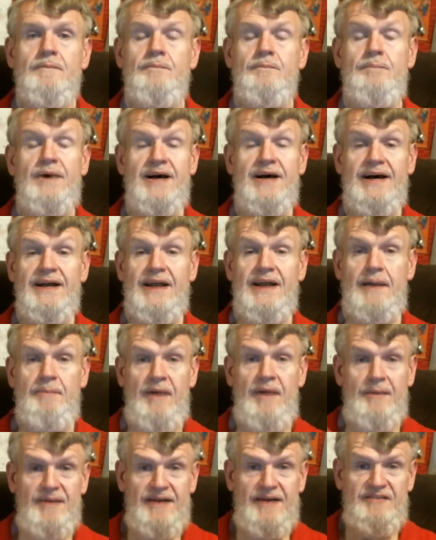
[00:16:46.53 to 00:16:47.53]
But I
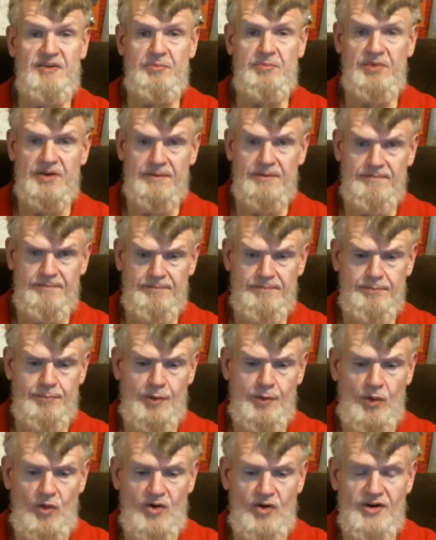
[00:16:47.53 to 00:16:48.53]
probably have to put a
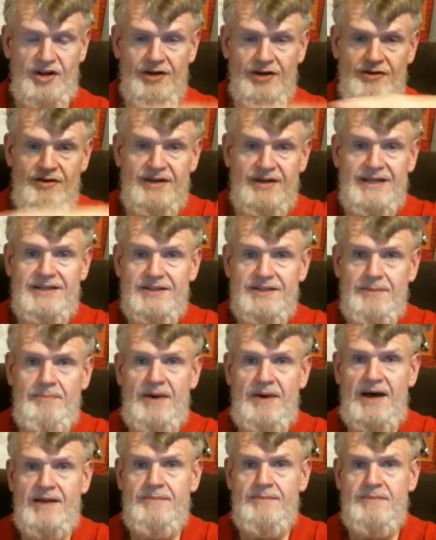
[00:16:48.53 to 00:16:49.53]
board underneath the
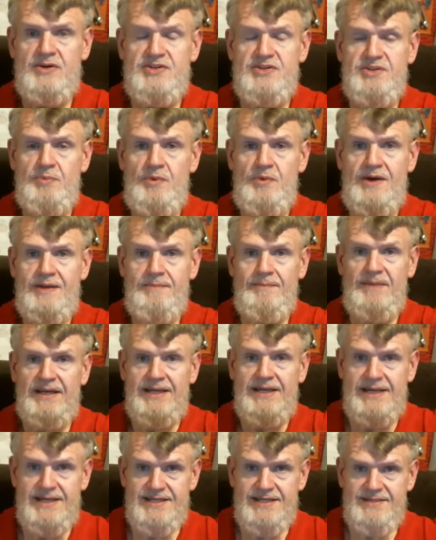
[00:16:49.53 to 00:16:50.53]
bottommost one,
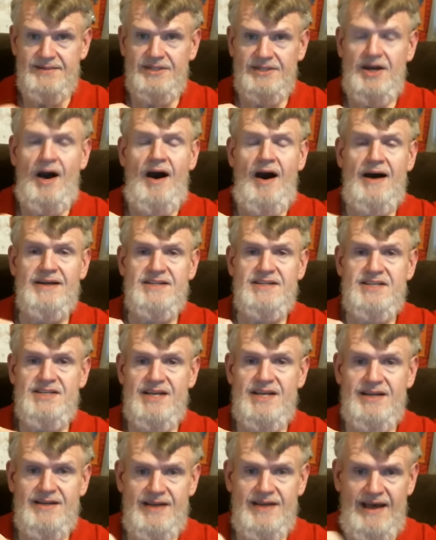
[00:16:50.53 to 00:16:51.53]
because cots
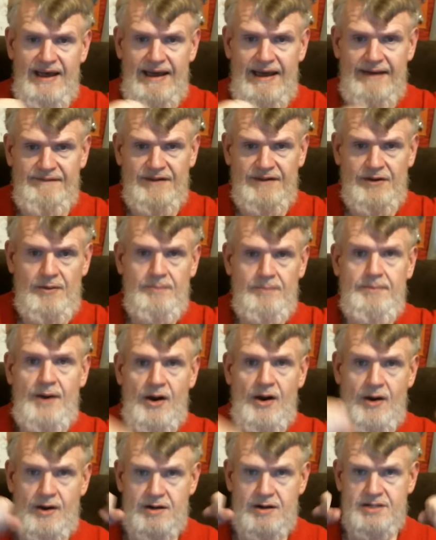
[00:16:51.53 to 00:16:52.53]
tend to have, you know,
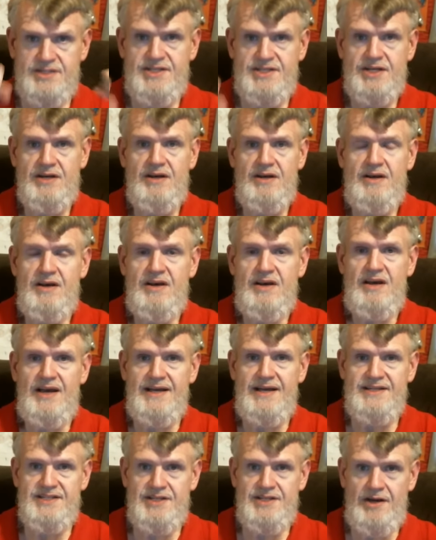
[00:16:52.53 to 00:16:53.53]
bars,
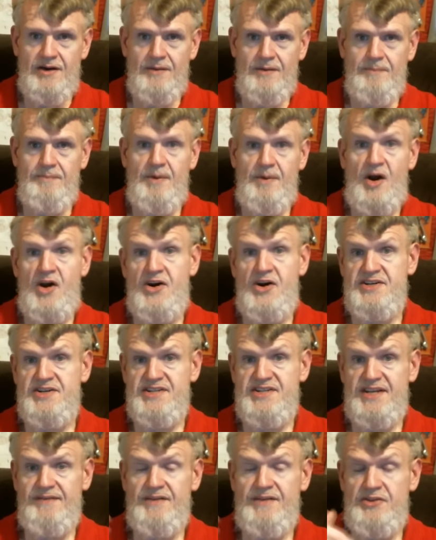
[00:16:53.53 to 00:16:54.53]
and so bars
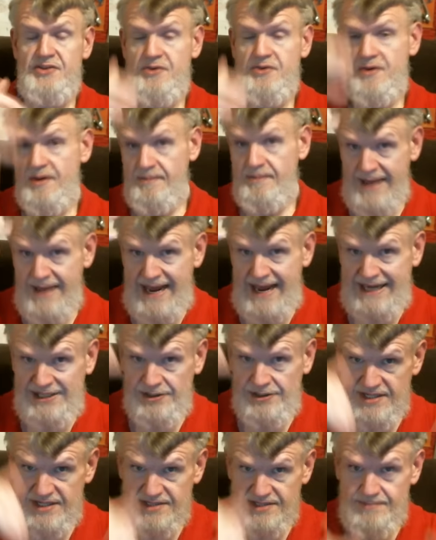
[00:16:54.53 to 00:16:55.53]
even through a
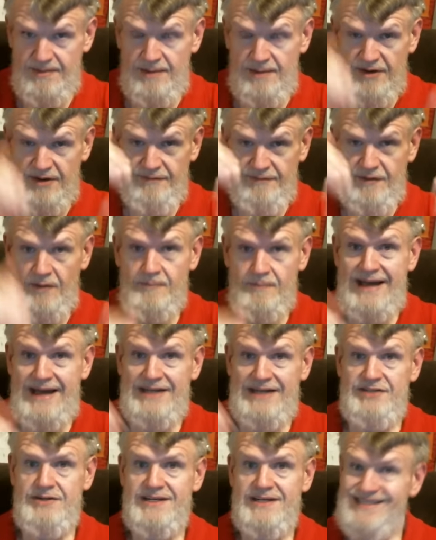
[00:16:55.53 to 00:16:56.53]
mattress, memory foam
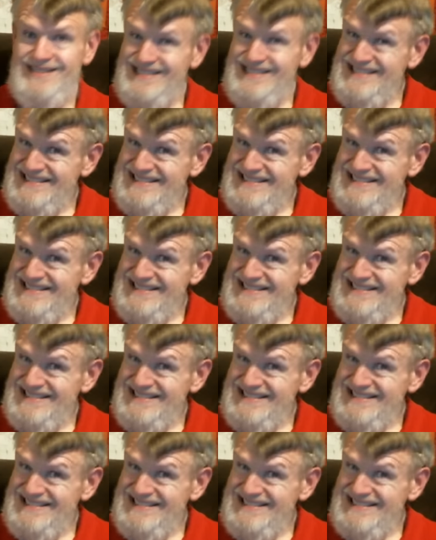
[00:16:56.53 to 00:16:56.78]
mattress.